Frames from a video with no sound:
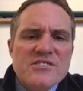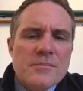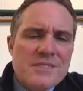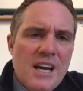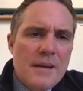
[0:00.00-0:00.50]

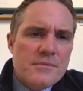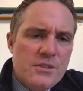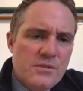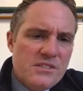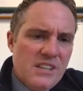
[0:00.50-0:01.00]
some time
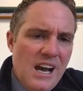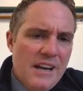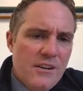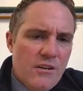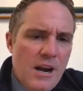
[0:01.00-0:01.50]
to
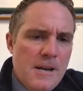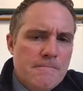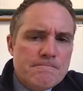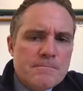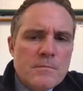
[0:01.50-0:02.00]
decide, all right?
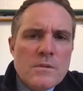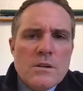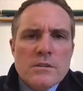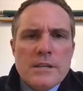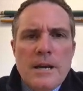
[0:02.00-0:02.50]

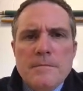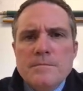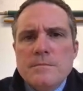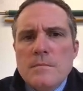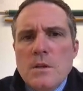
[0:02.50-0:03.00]
Okay?
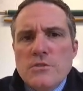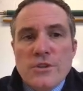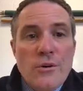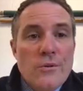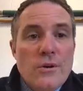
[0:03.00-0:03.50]

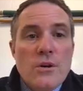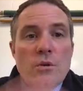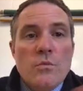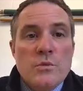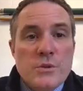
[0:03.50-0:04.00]
So
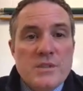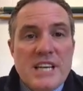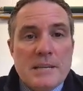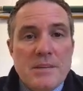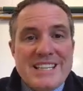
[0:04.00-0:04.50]
do we
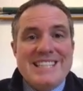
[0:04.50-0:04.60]
talk about